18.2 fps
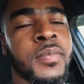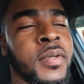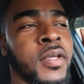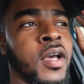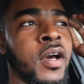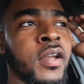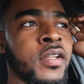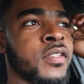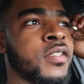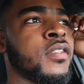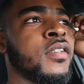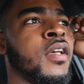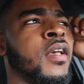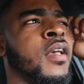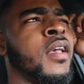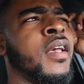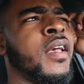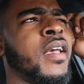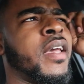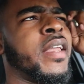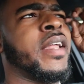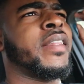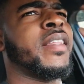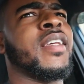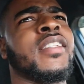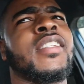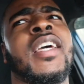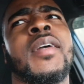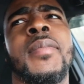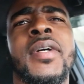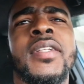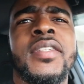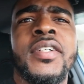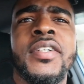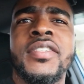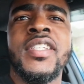to be honest. And I think it's like
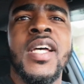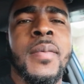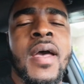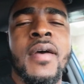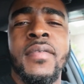my third time